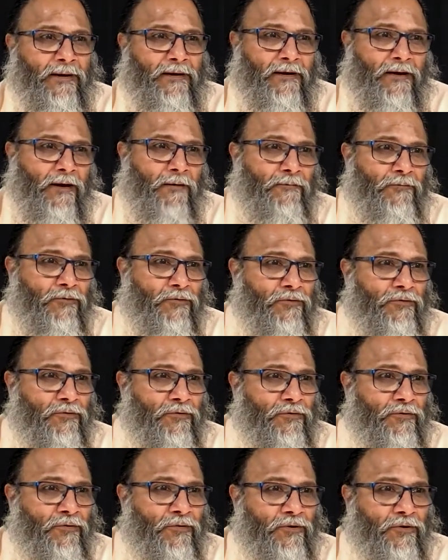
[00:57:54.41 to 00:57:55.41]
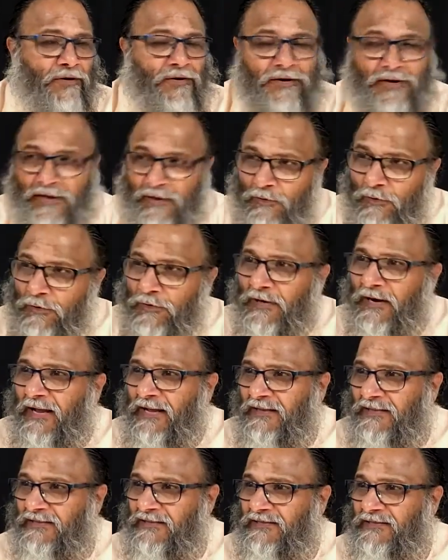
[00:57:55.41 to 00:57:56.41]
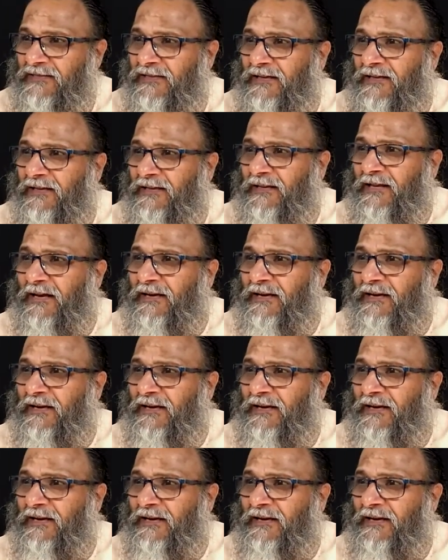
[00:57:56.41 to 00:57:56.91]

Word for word: and come to recognize